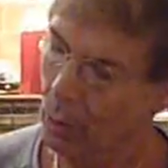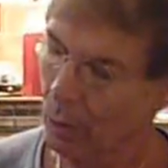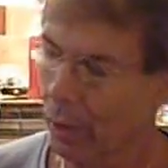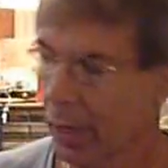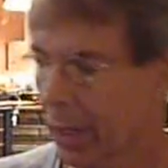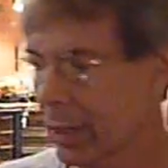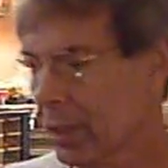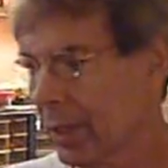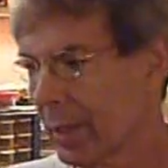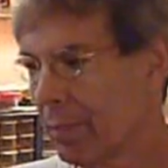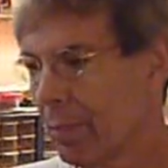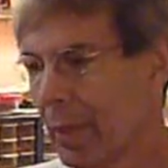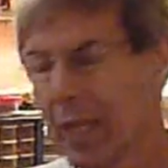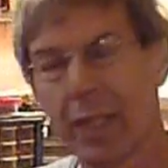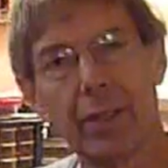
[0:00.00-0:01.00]
where I actually
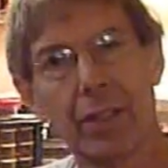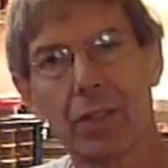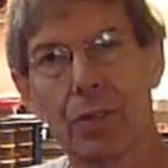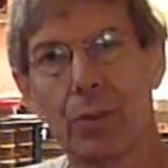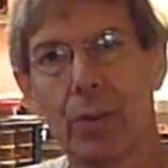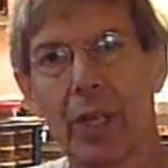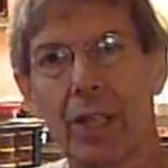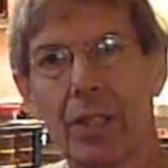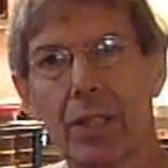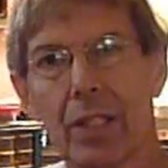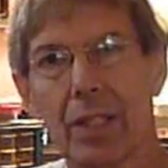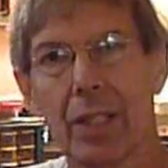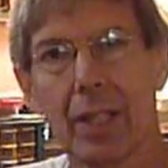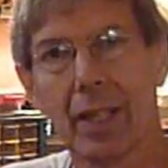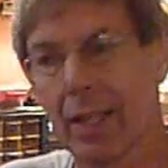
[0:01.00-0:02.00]
made this rain
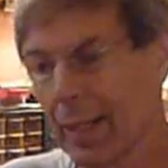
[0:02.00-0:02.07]
stick.